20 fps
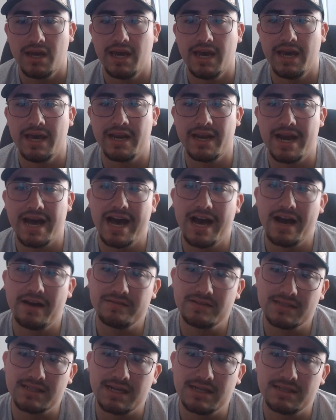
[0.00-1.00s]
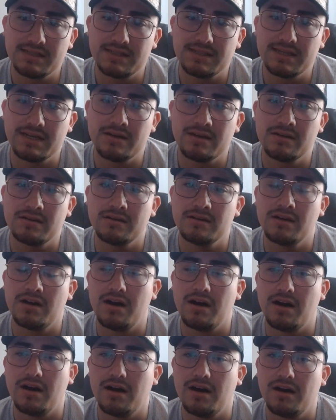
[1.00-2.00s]
and a half size down
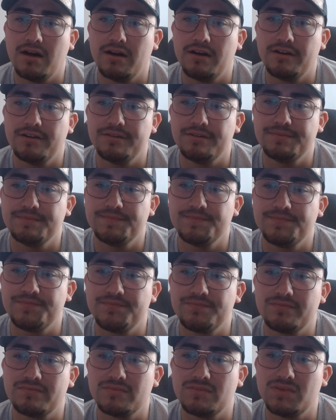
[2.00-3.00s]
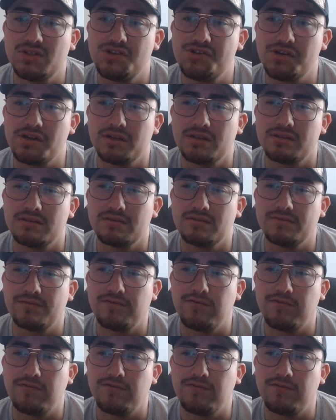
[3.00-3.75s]
just